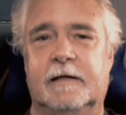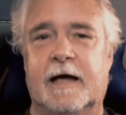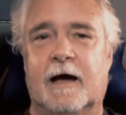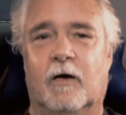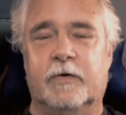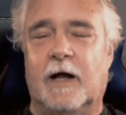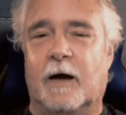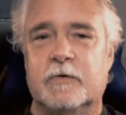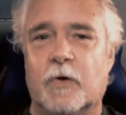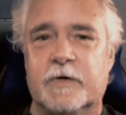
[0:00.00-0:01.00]
Now, you know,
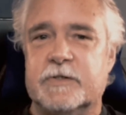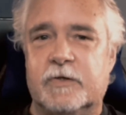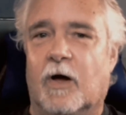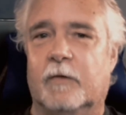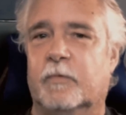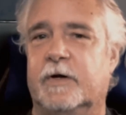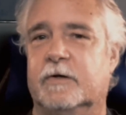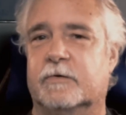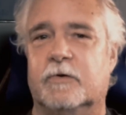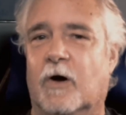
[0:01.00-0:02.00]
I was always taught when
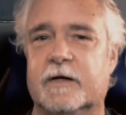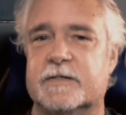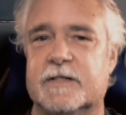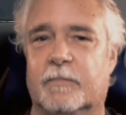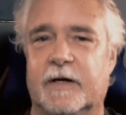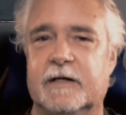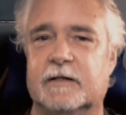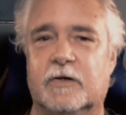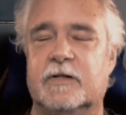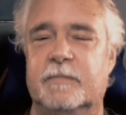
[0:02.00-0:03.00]
you're talking to somebody to
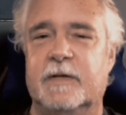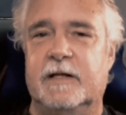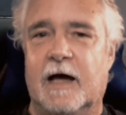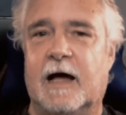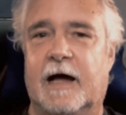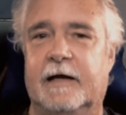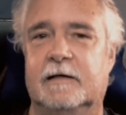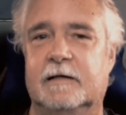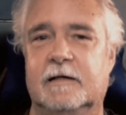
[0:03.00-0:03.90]
look them in the eye.